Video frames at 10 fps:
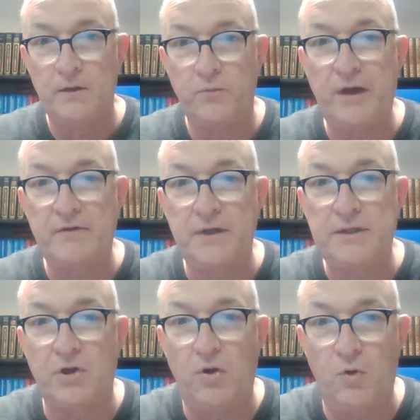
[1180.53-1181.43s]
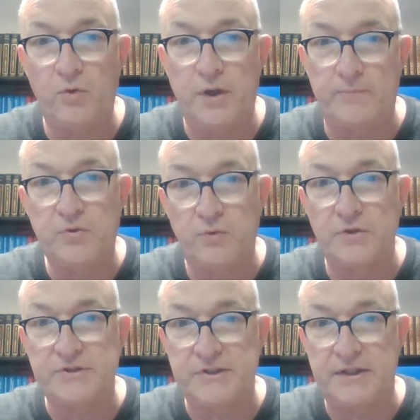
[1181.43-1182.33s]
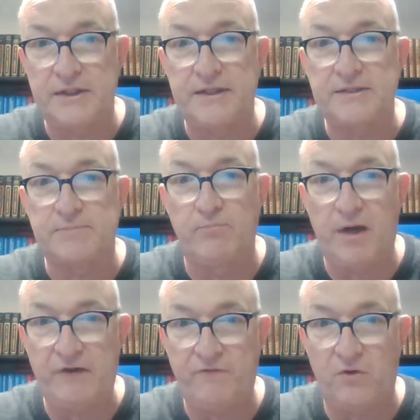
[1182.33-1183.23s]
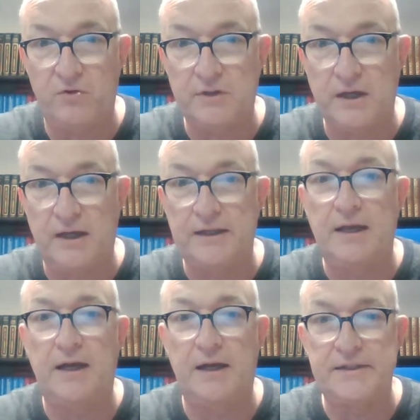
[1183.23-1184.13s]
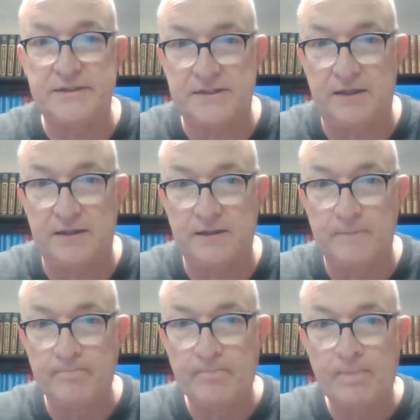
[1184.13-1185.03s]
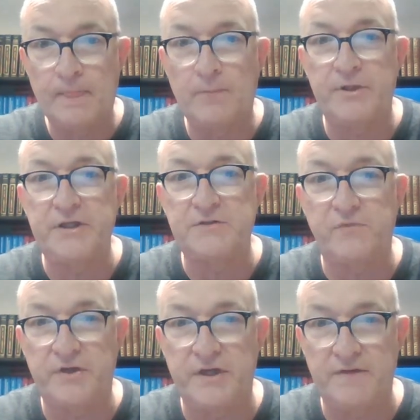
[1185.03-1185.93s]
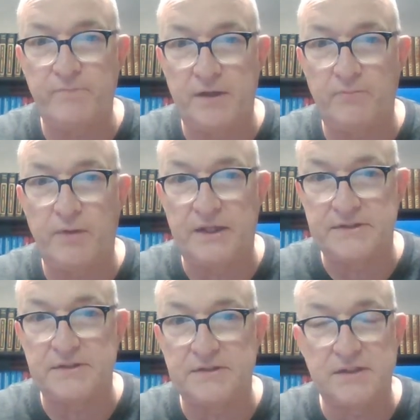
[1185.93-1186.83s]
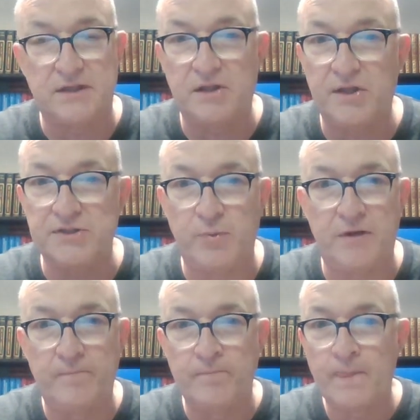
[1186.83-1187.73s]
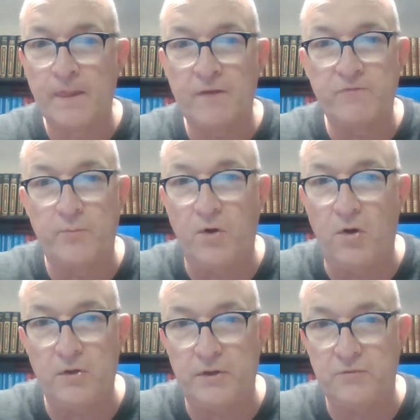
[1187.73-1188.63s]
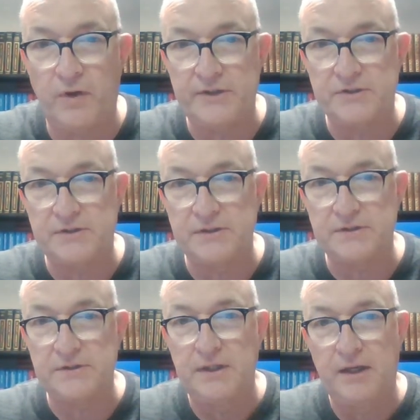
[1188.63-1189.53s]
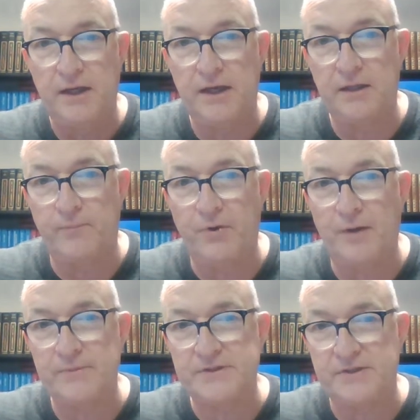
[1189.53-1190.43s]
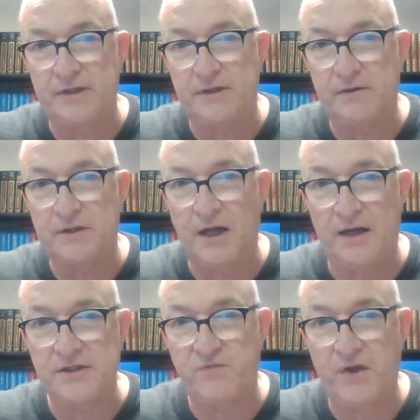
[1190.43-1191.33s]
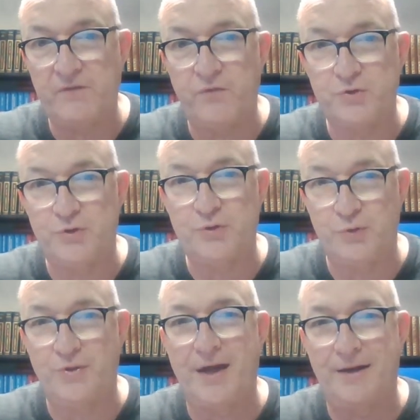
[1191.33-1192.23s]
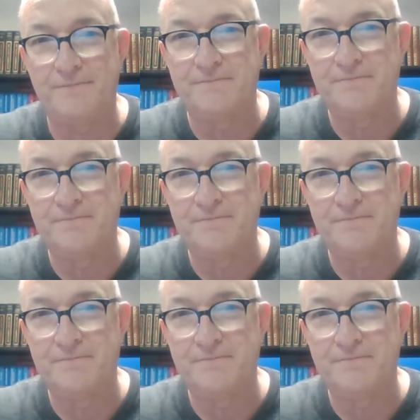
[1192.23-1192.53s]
We need to own up to our sin. It is my fault, God. I sinned. Please forgive me of my sins and cleanse me from all unrighteousness. And the promise there, God is faithful to do that.